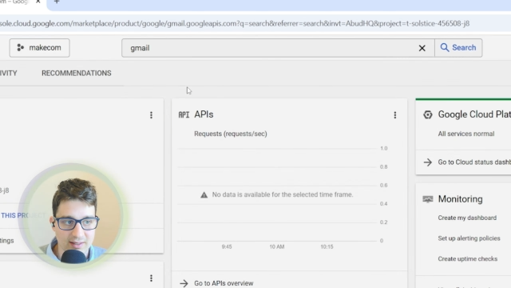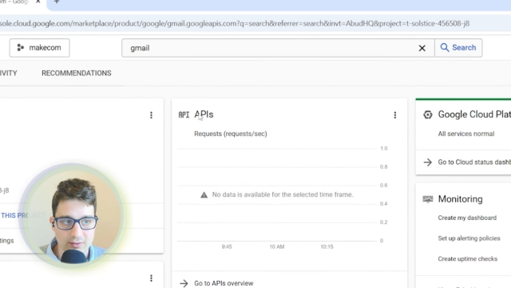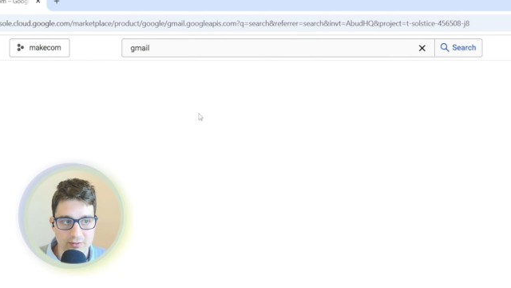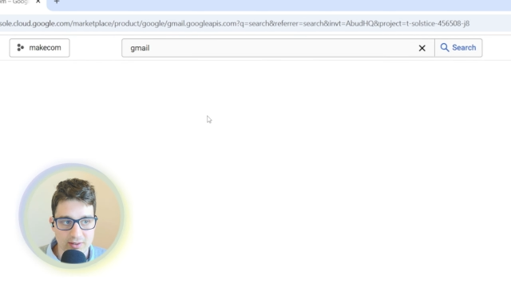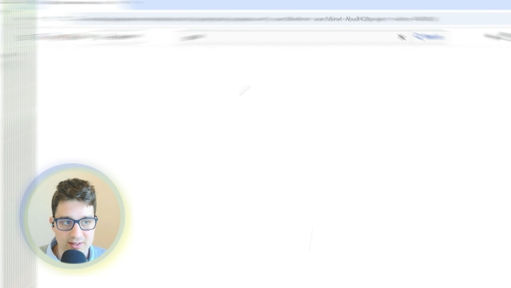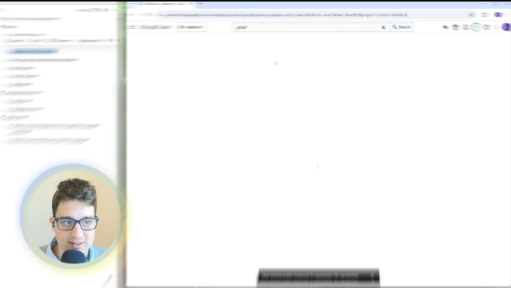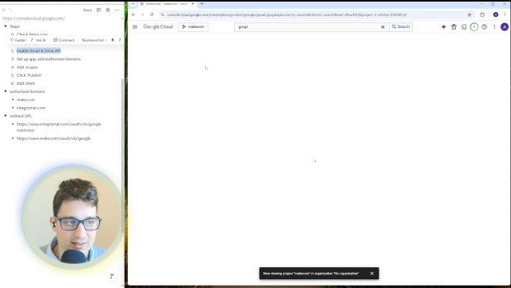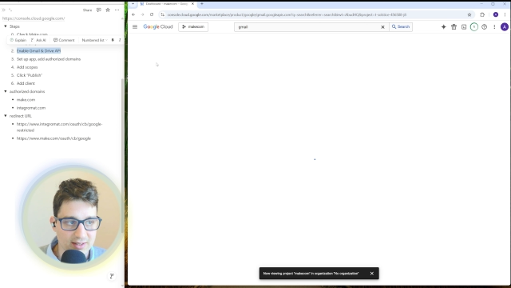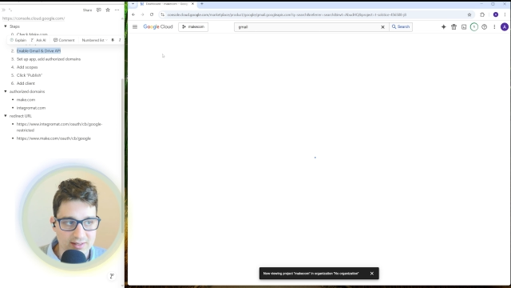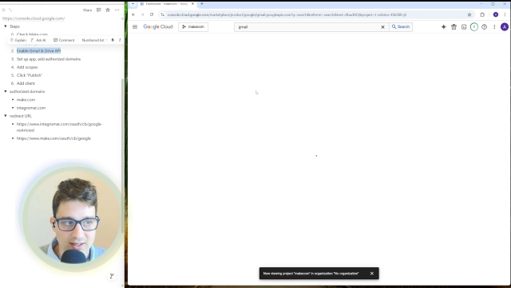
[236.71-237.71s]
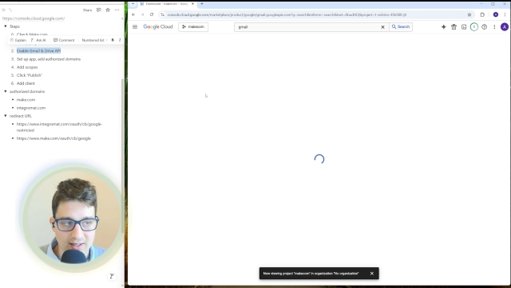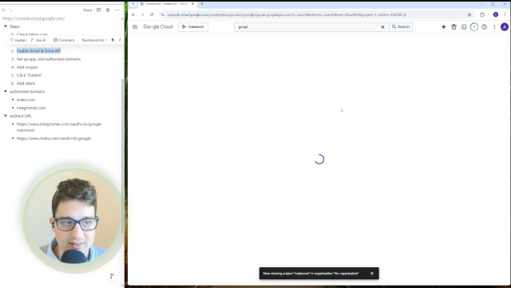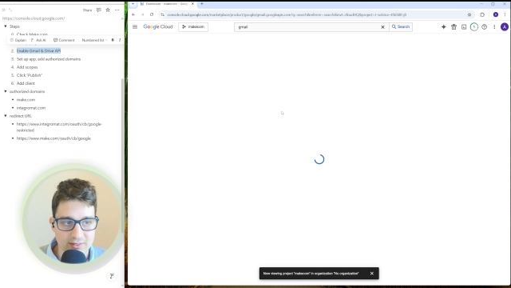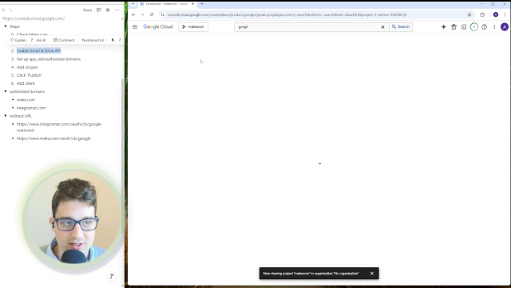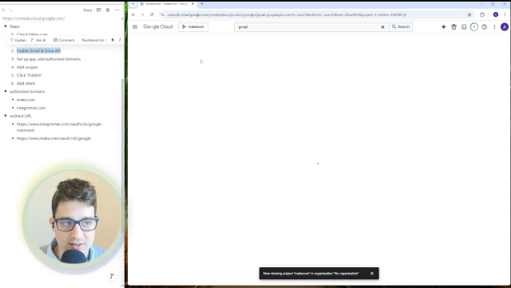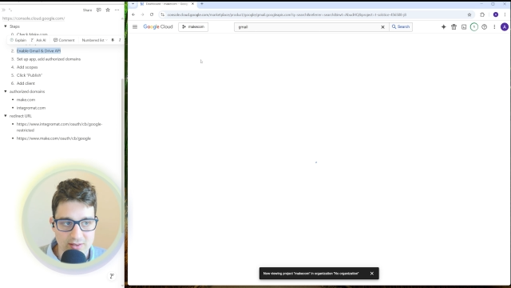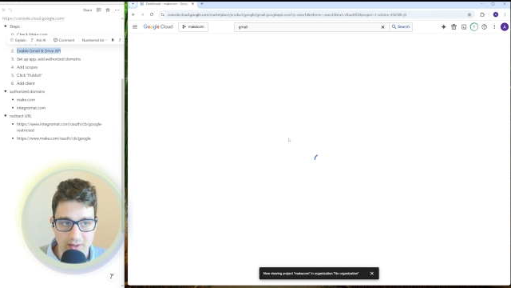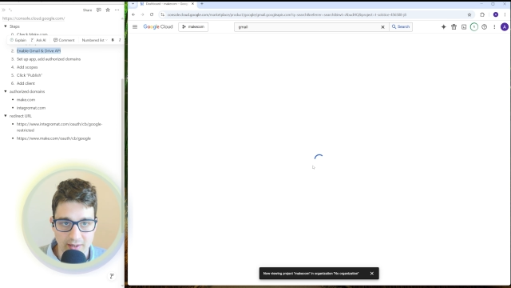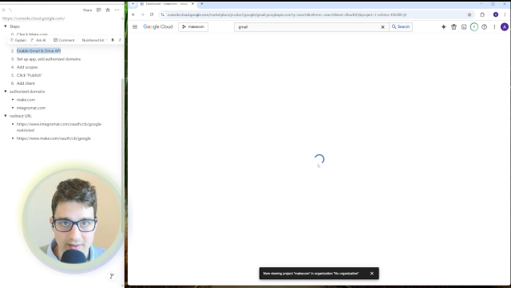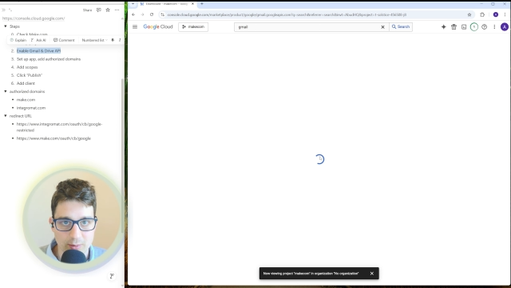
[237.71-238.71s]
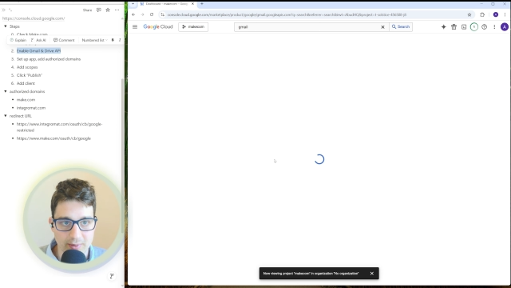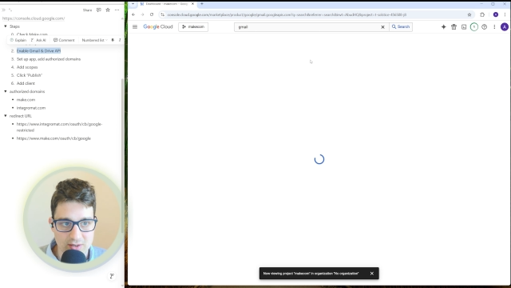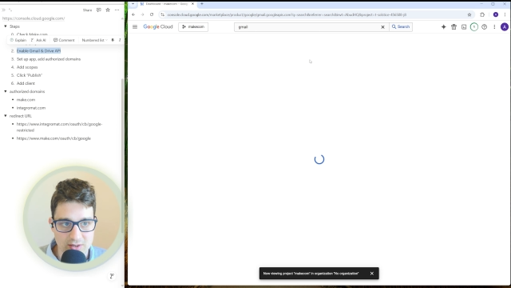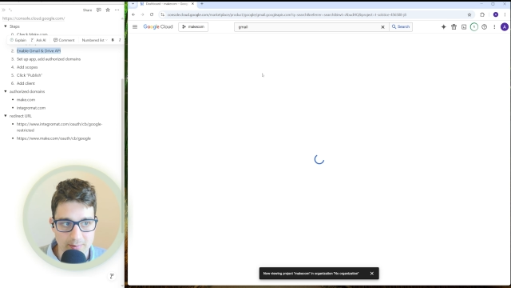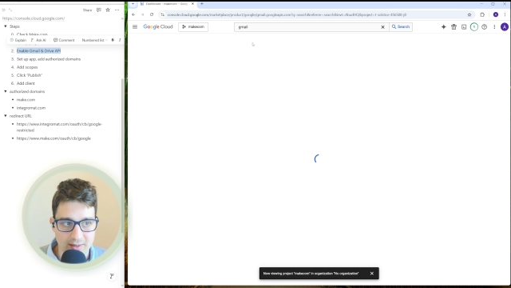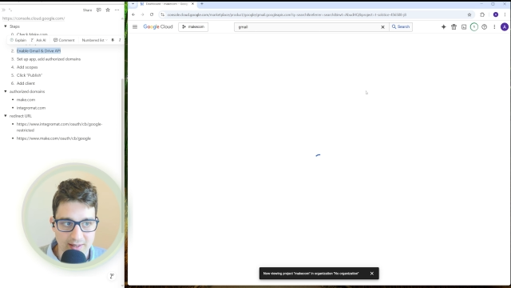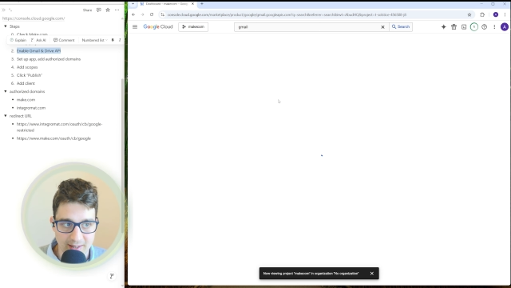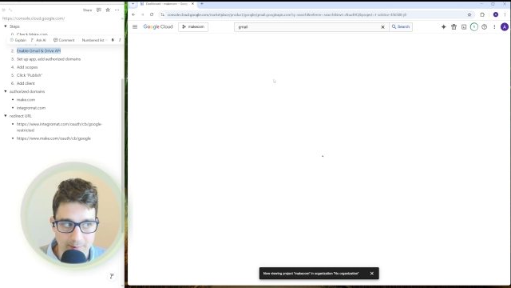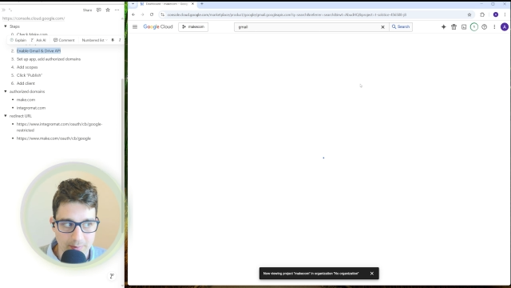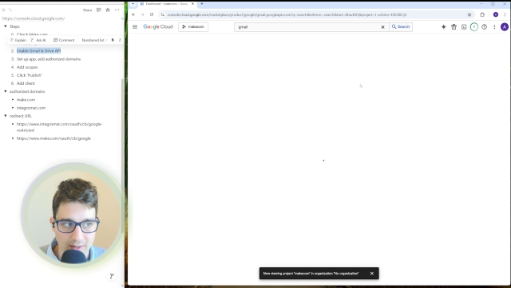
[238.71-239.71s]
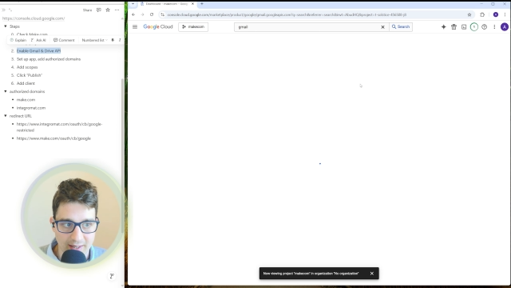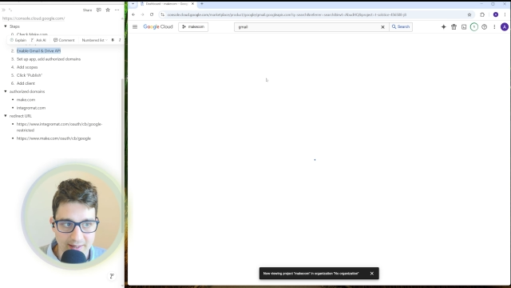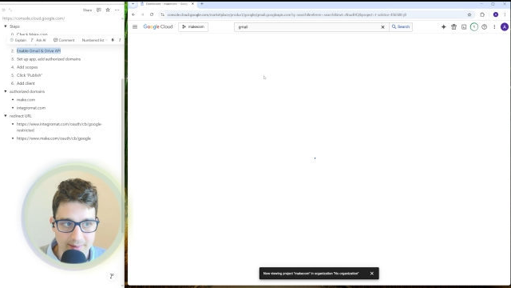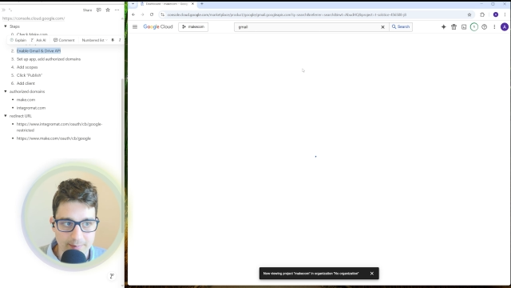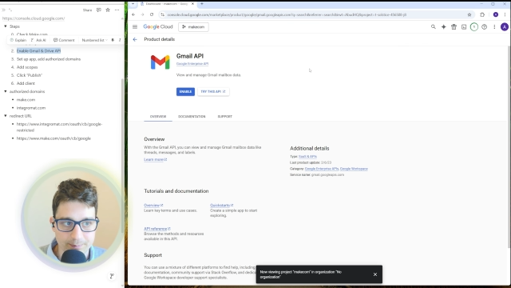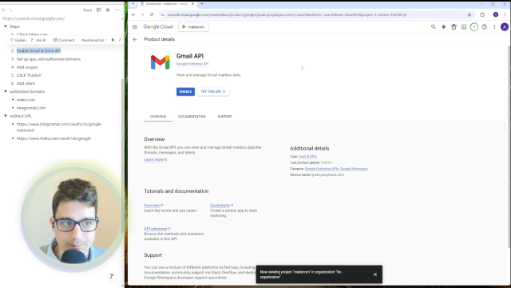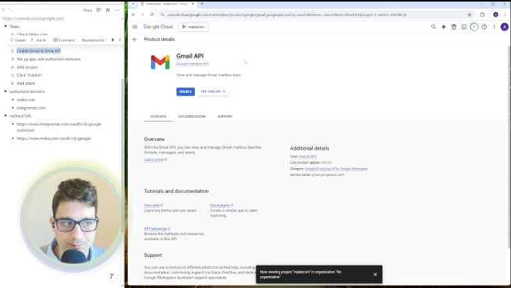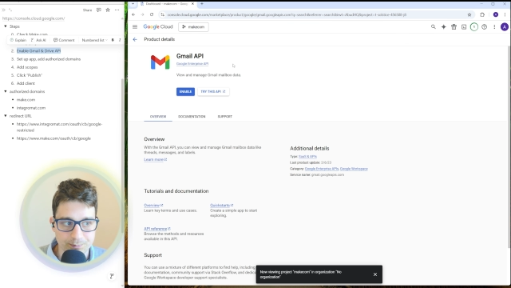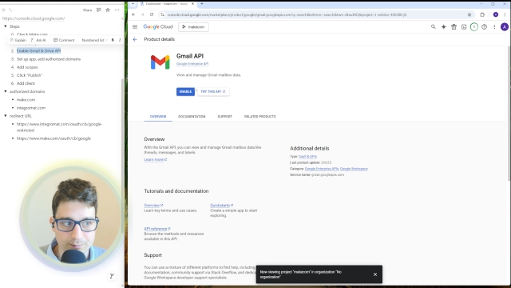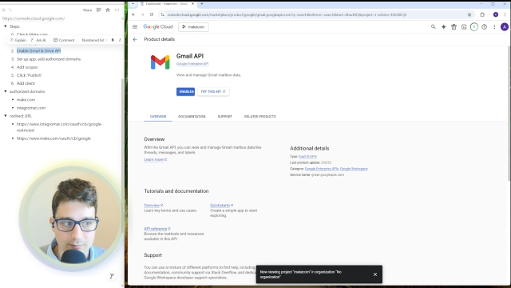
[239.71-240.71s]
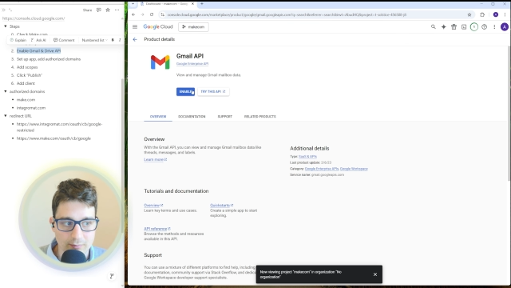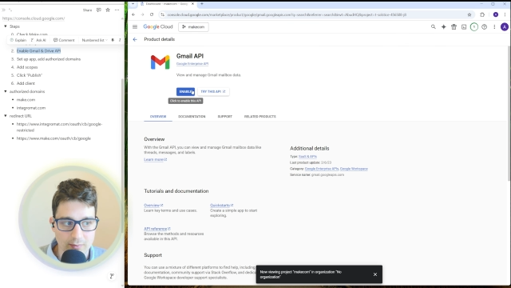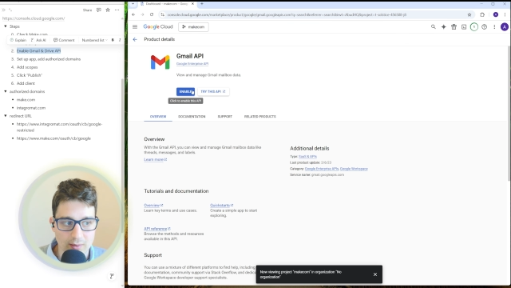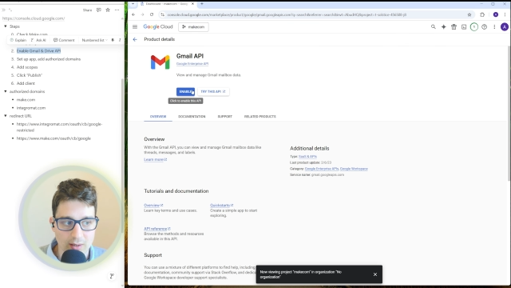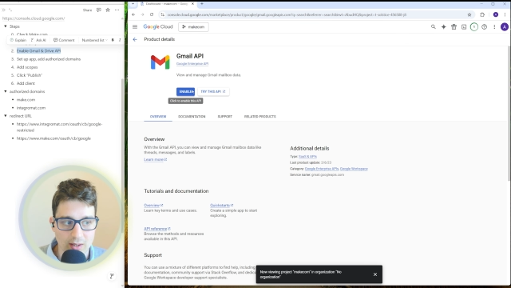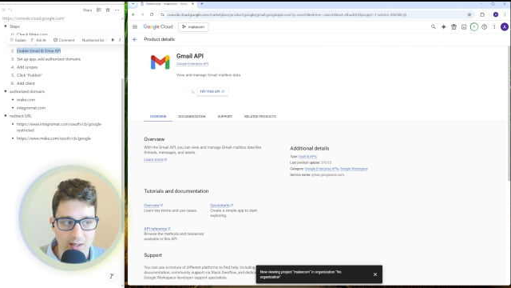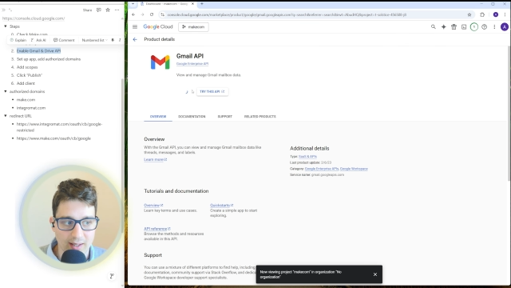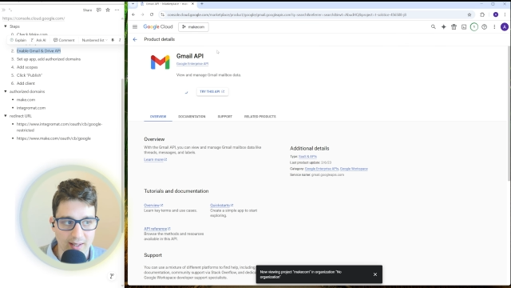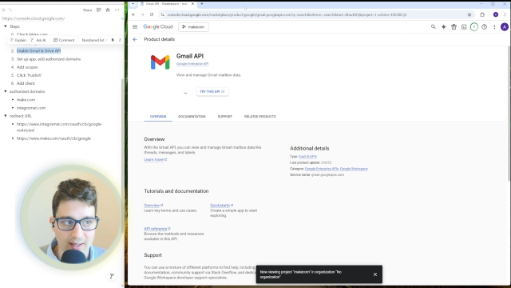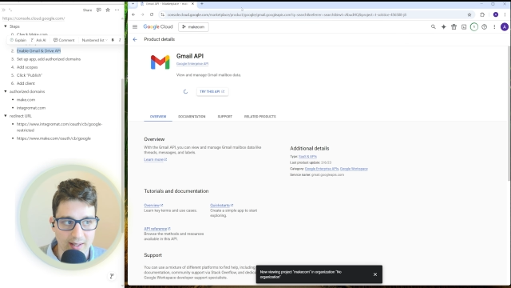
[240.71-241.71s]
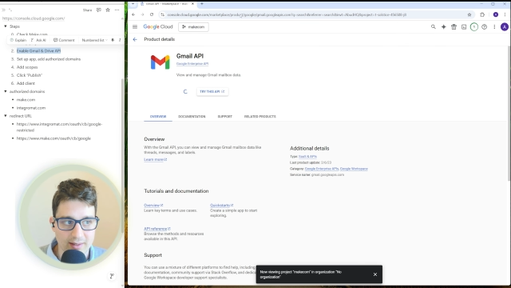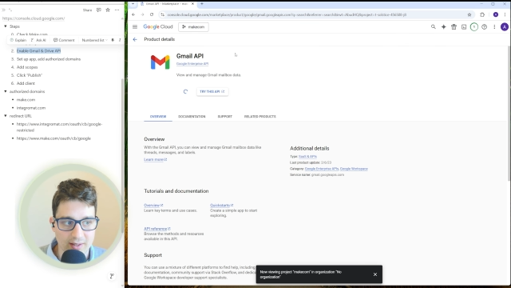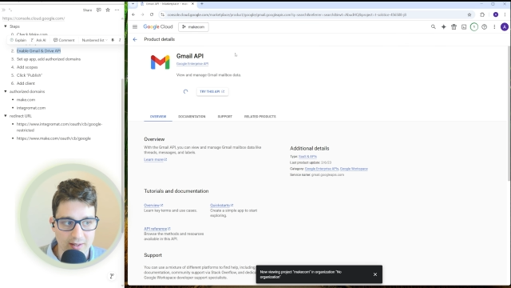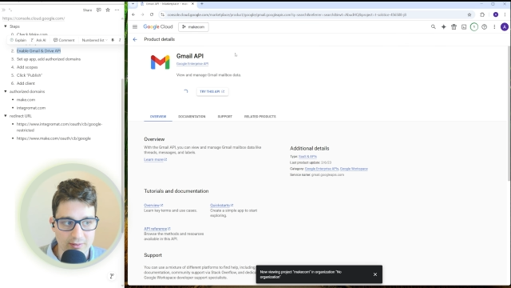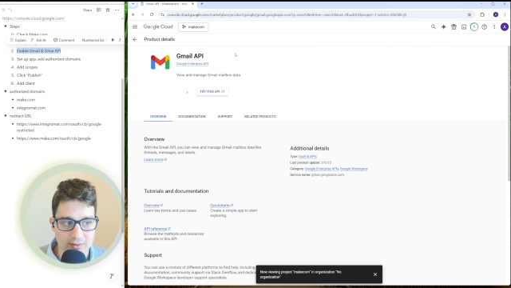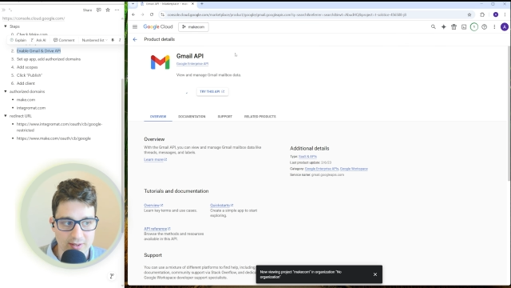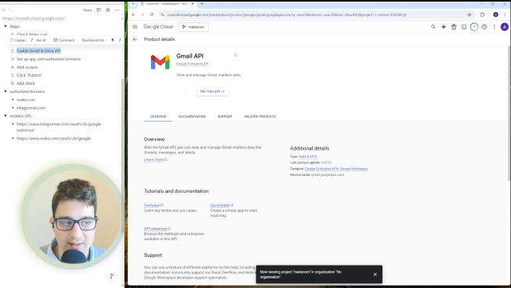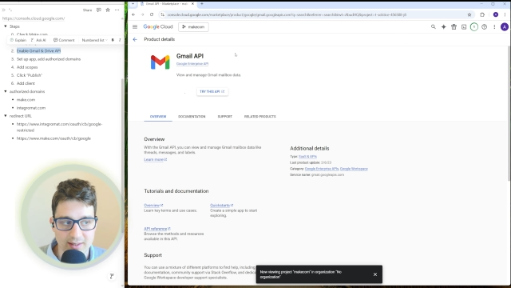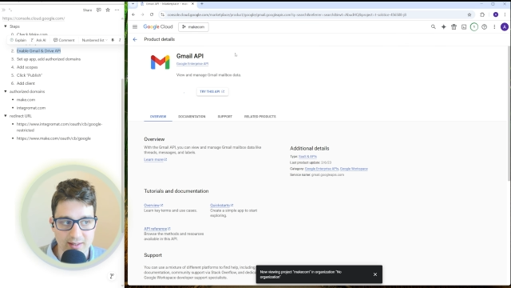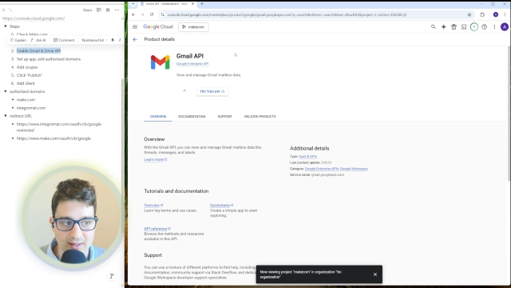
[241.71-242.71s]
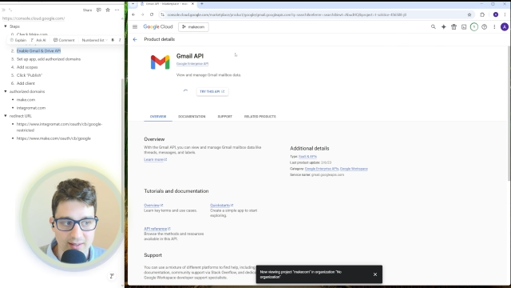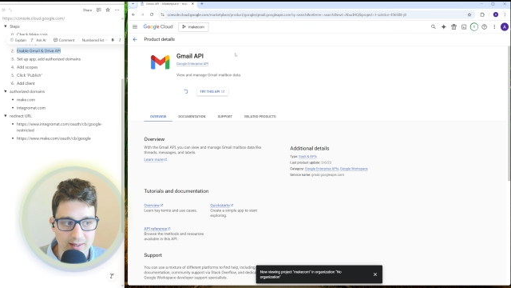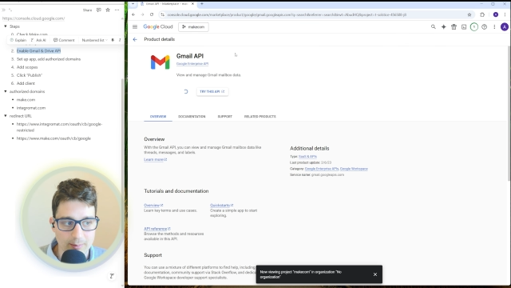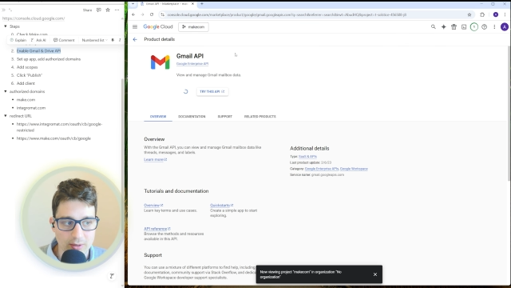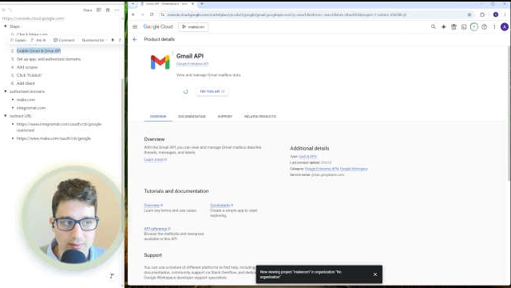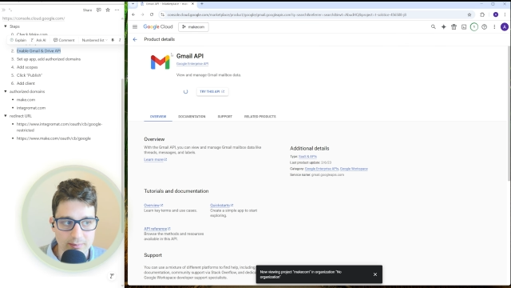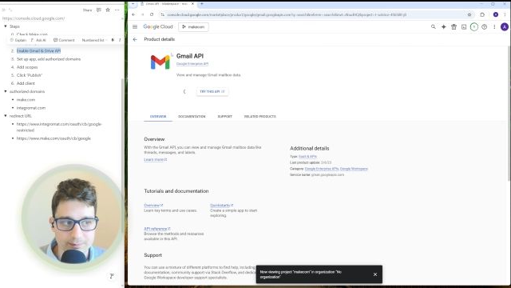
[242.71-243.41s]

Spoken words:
the first result, which is going to be Gmail API. And we have to click Enable.